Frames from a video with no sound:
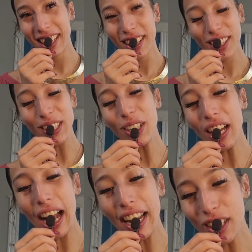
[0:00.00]
Your
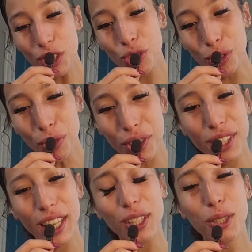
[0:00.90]
highest truth
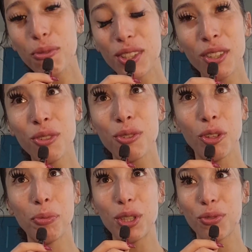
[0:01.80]
is like, you've done
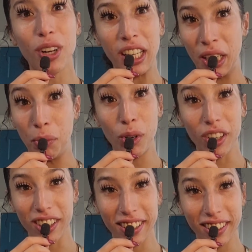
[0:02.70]
so much fucking
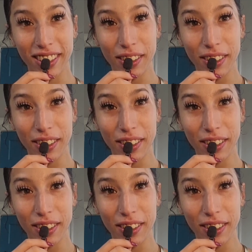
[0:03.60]
work.